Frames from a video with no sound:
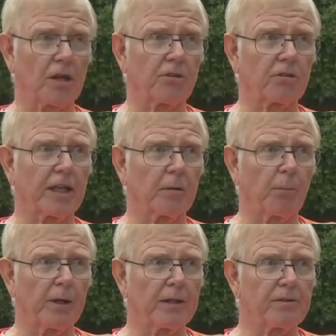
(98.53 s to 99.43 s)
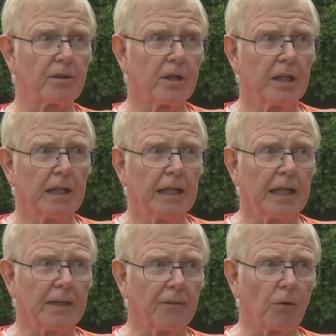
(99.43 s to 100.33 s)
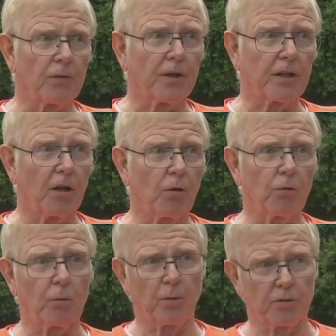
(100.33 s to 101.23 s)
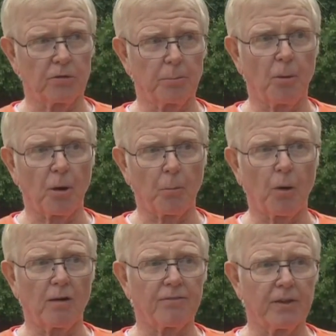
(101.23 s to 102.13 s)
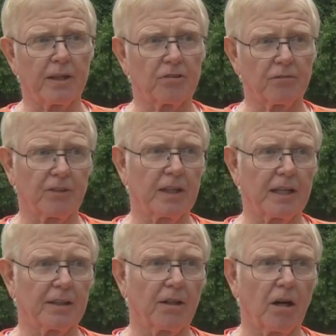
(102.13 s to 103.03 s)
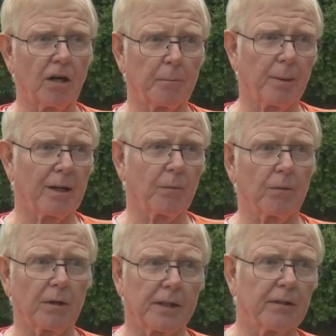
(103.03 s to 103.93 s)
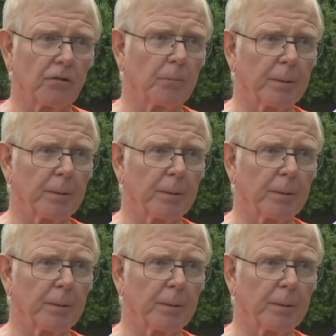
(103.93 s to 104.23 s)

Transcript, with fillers: the other side of the bridge, and the only thing holding it was the barbed wire fence. If it had gone, it probably would have killed the